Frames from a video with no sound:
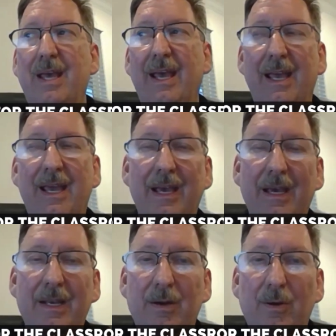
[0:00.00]

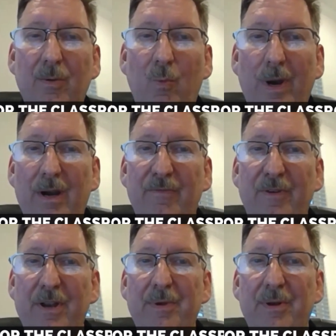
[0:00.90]
and where
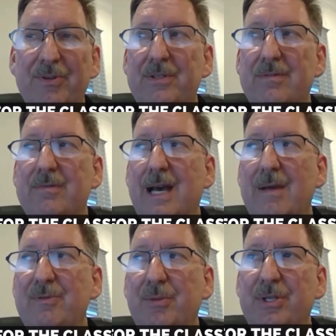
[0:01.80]
fundamentals
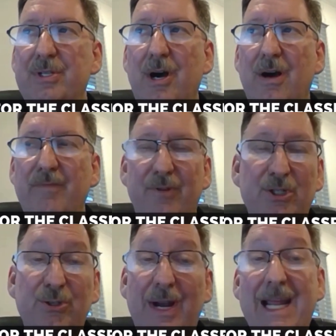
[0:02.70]
time should be taught for
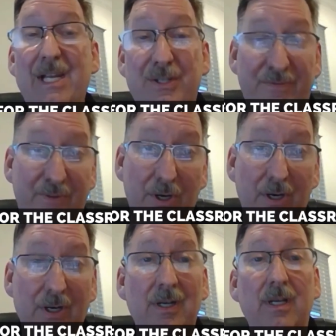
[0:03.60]

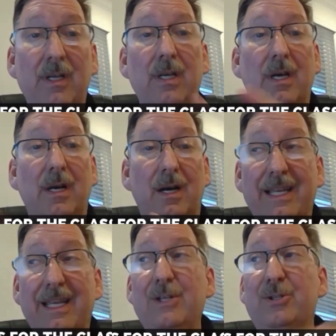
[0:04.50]
transfer
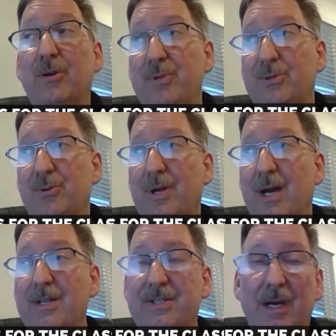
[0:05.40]
into a musical
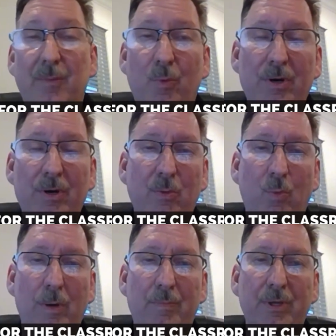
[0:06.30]
concept.
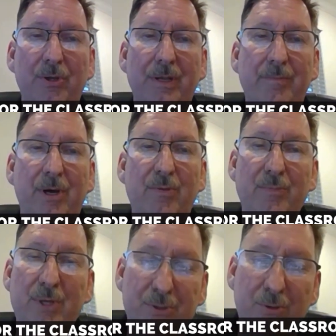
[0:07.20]
We're building both
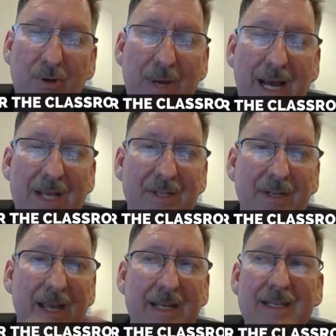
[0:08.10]
musical
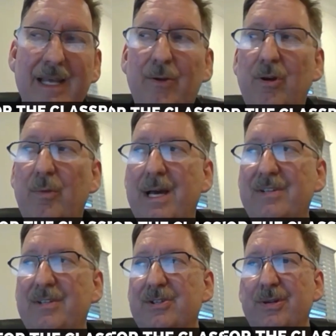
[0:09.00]
capacity and technical
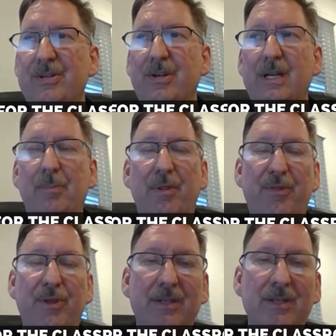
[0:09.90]
capacity. So here are a couple
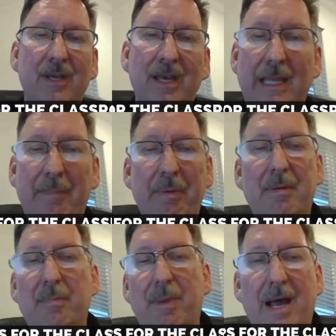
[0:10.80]
of things. Keeping
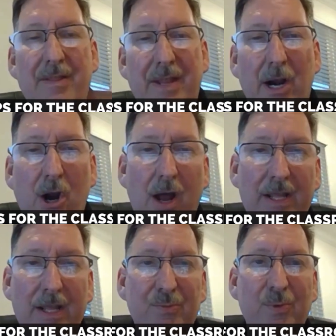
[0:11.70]
in mind that in our
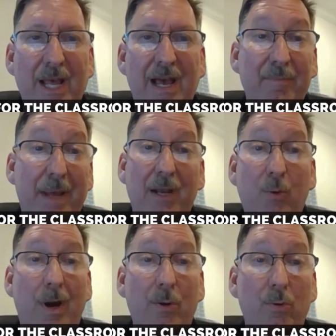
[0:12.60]
audience we have band,
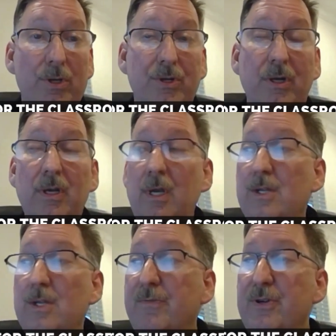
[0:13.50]
choir, and orchestra.
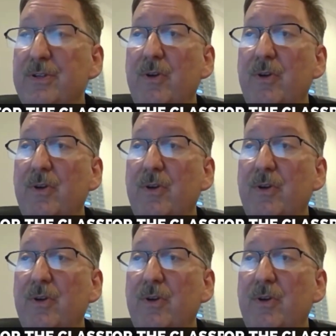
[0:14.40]
So first of